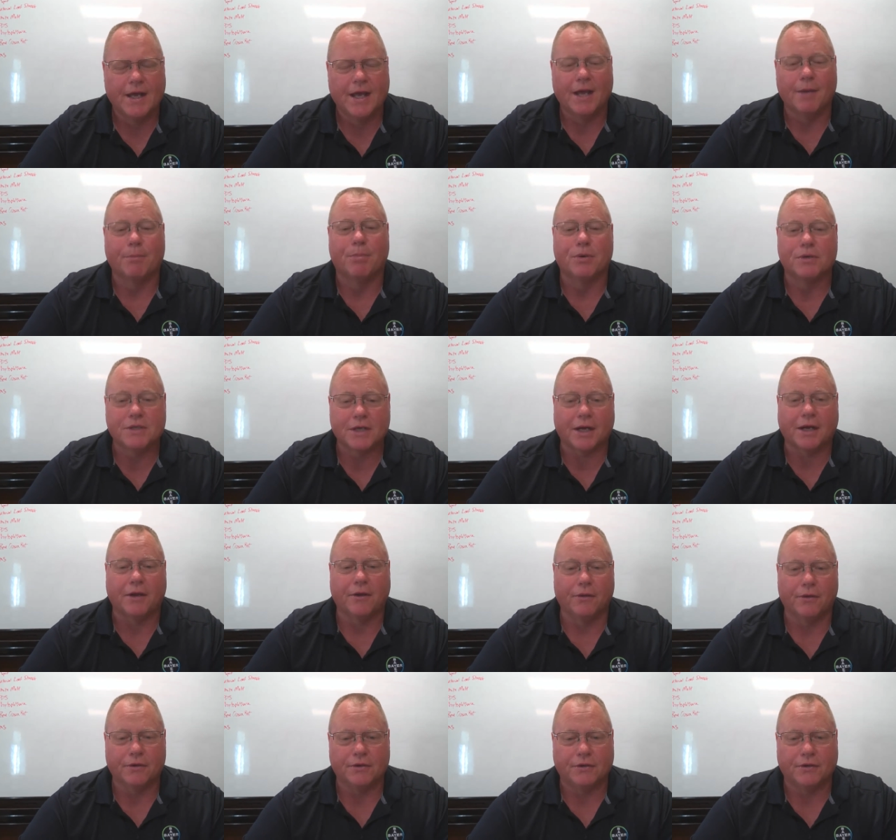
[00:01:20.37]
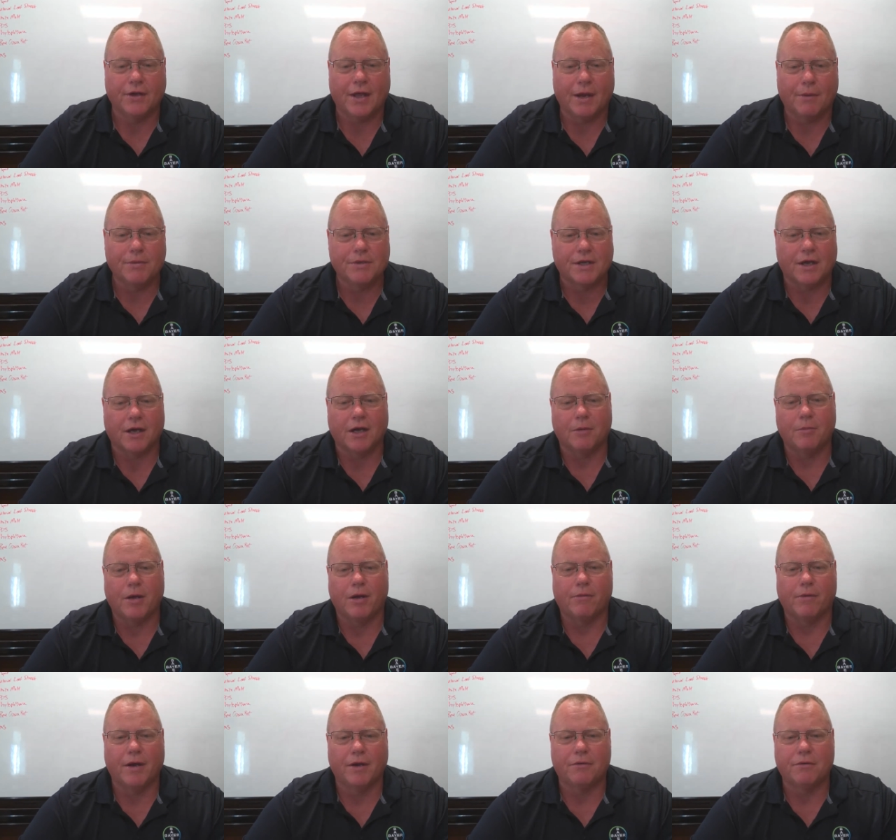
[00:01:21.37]
in particular today, we're talking
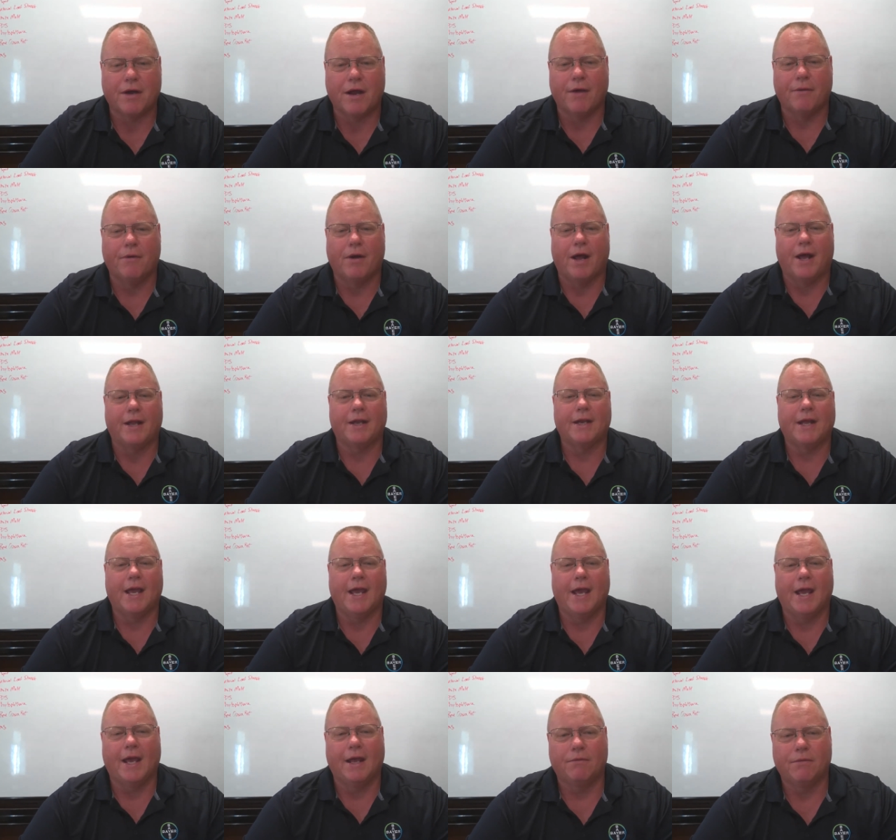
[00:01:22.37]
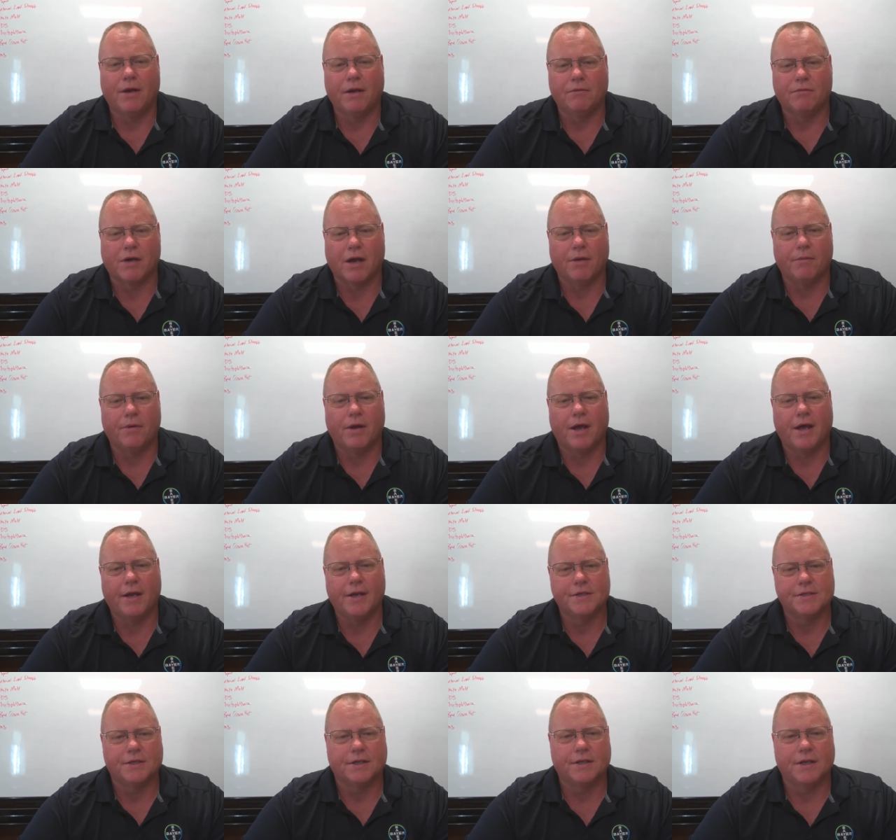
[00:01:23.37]
about red crown rot, and red crown rot
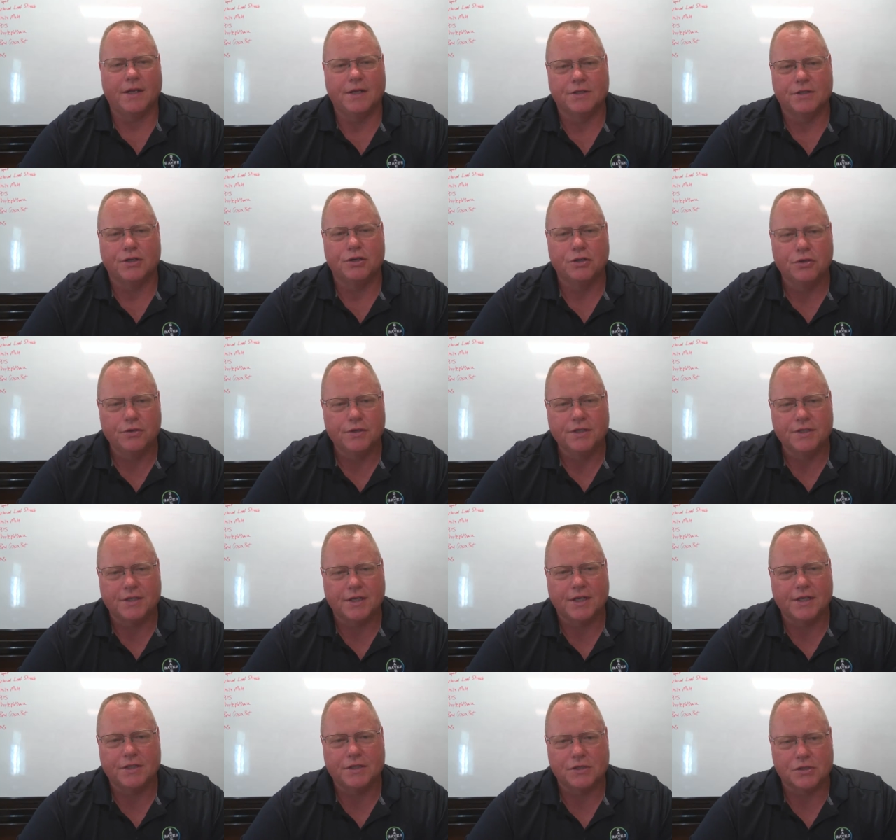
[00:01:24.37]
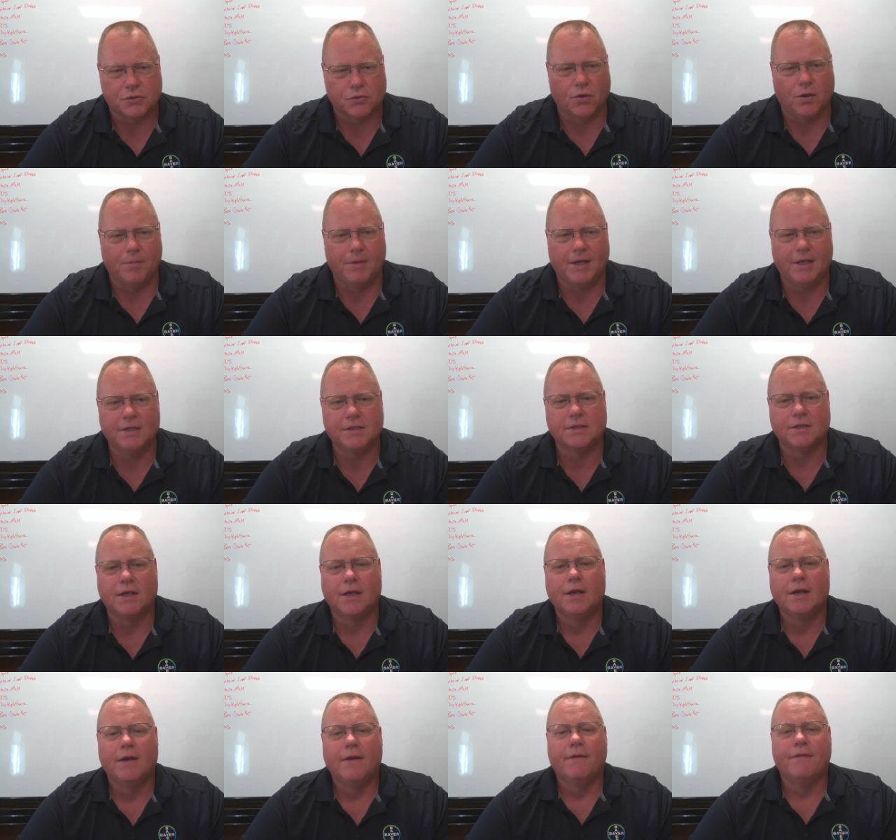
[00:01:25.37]
is a new disease in soybeans
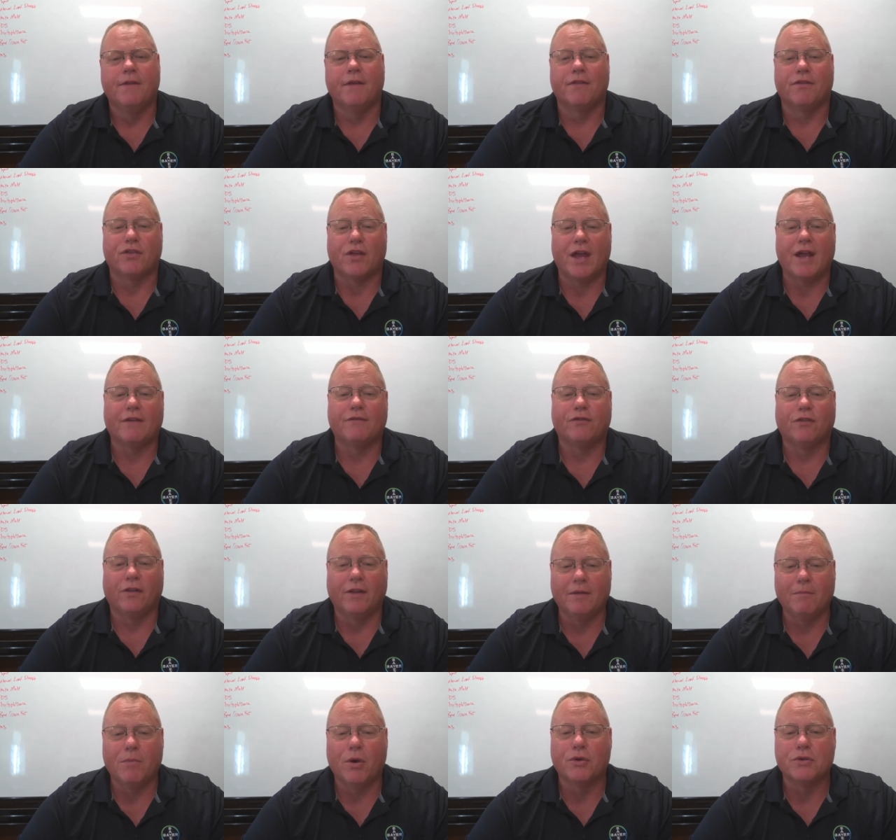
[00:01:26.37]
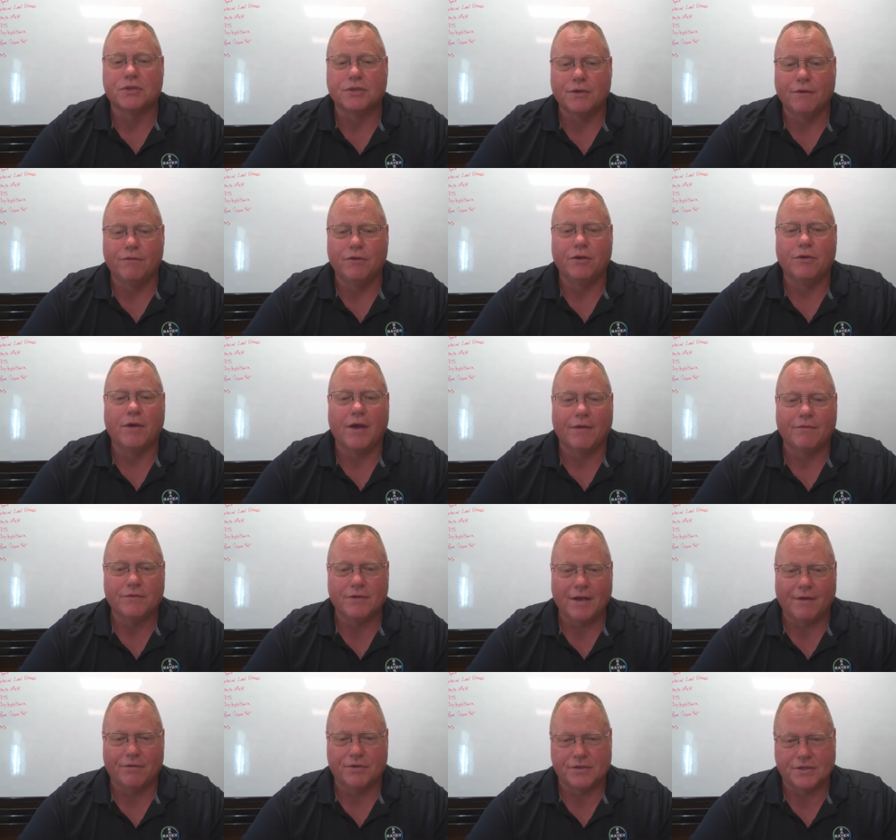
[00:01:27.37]
that thankfully most of you have
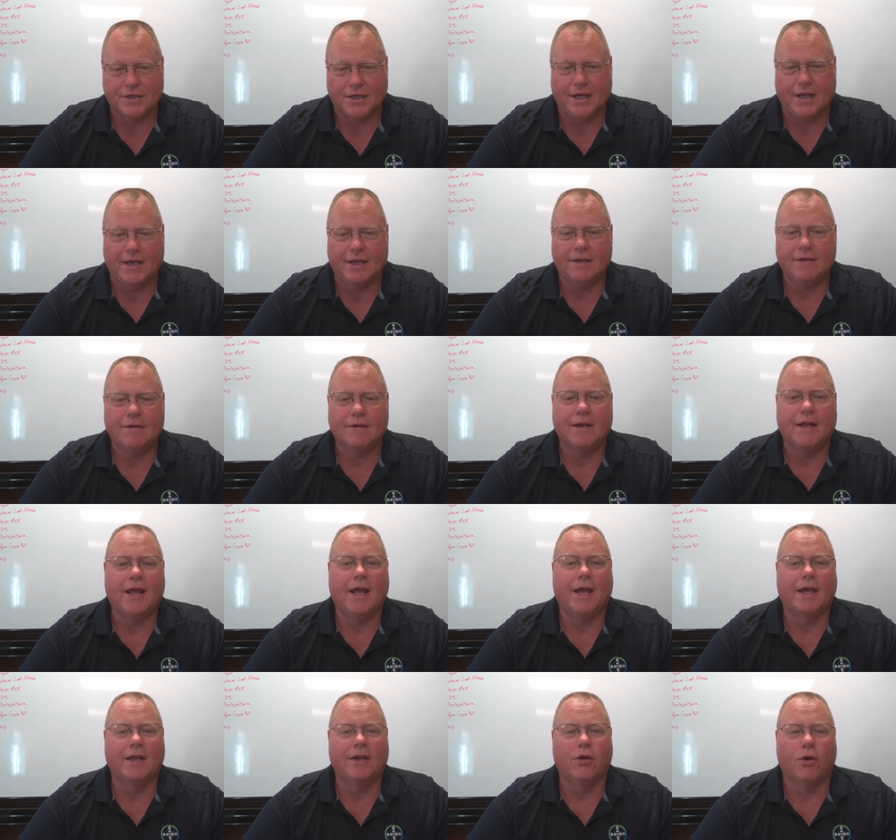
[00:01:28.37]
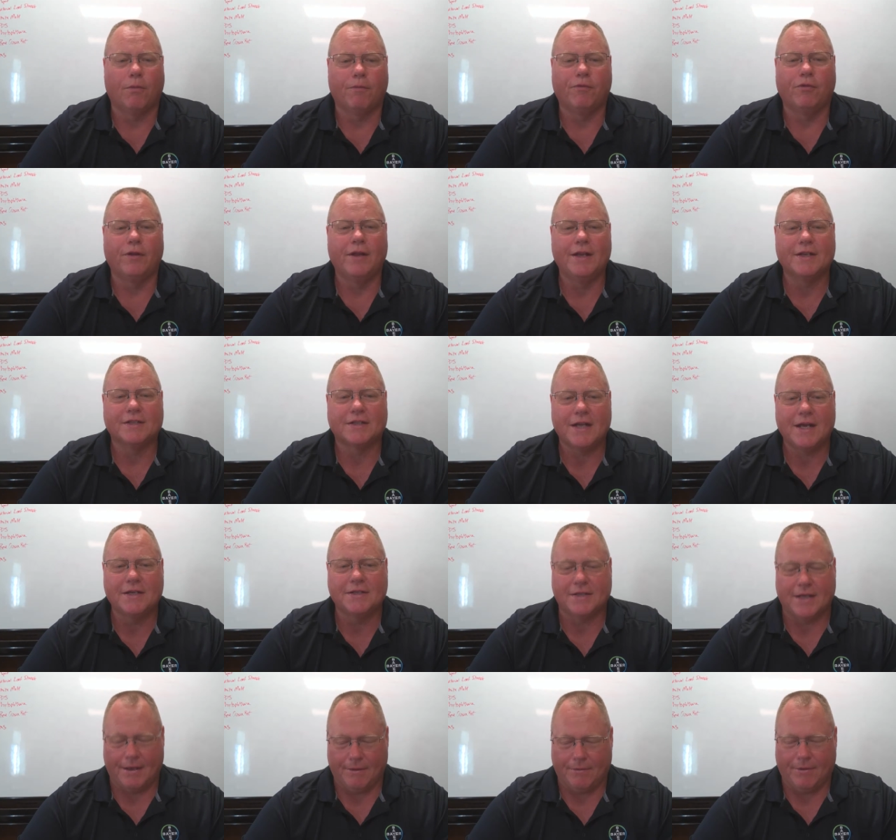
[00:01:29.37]
never seen, and hopefully it
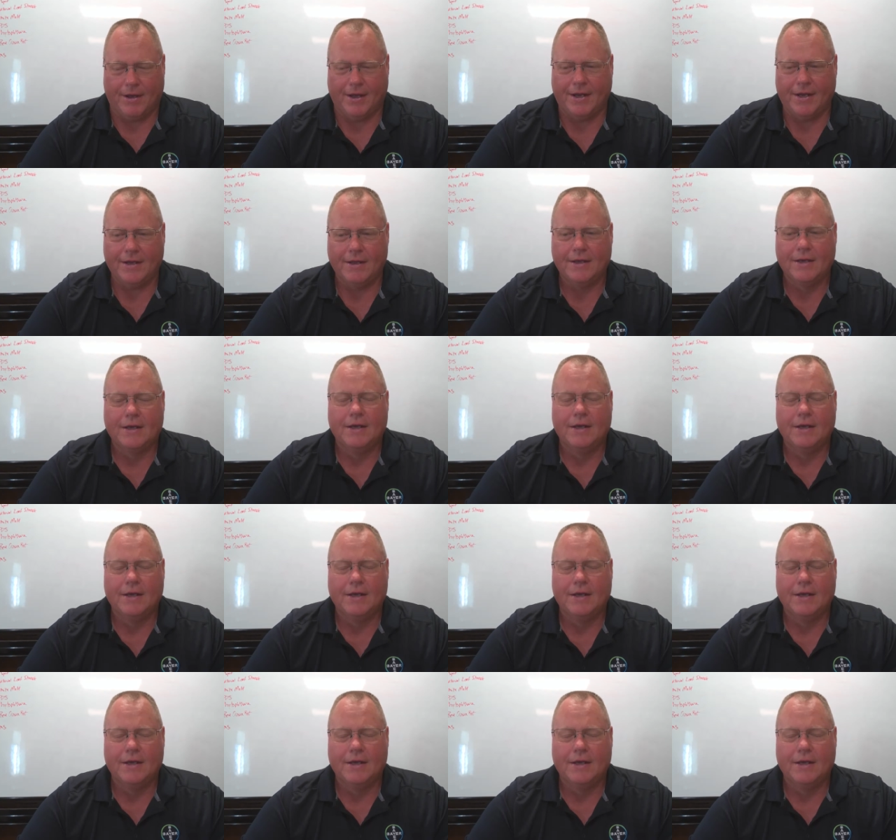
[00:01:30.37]
stays that way.